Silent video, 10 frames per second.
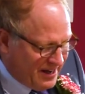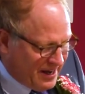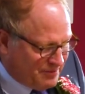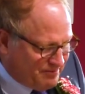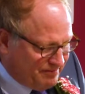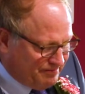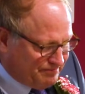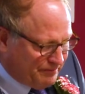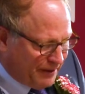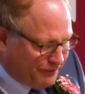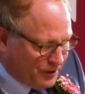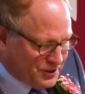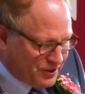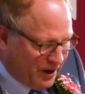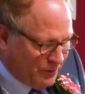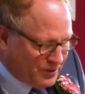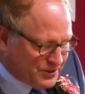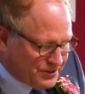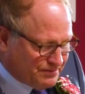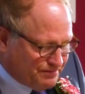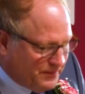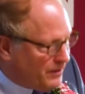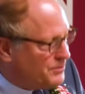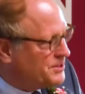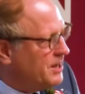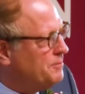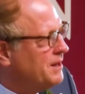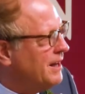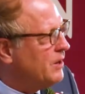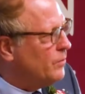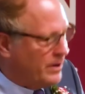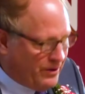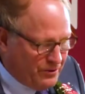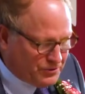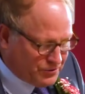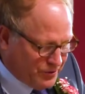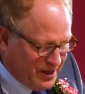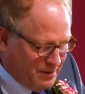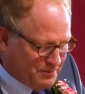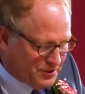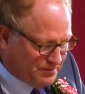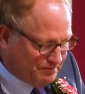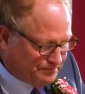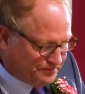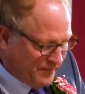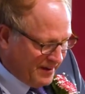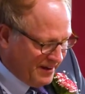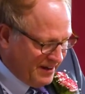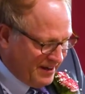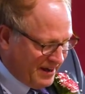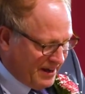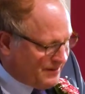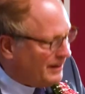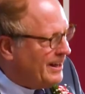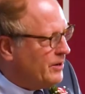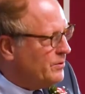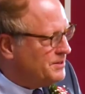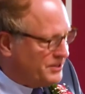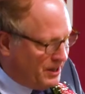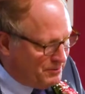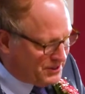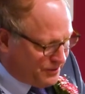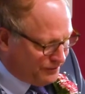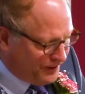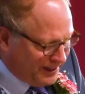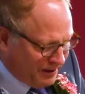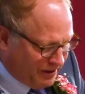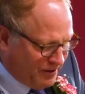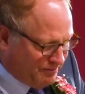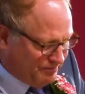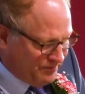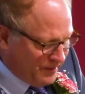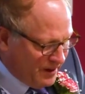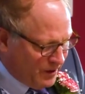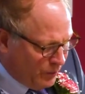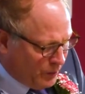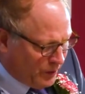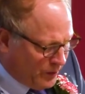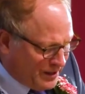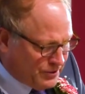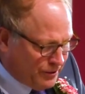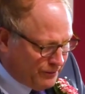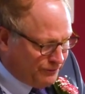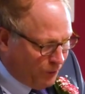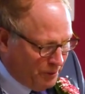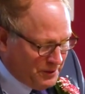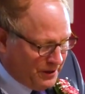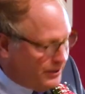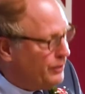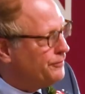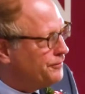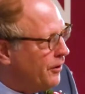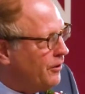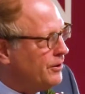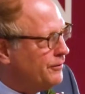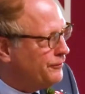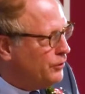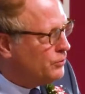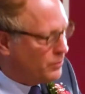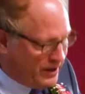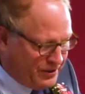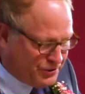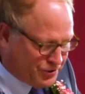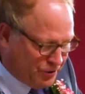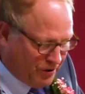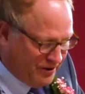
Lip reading: And my first thought was, it was going to be like one of those dreams. And the letter would say, "Mr. Fiedler, we regret to inform you that you've fallen a few credits short.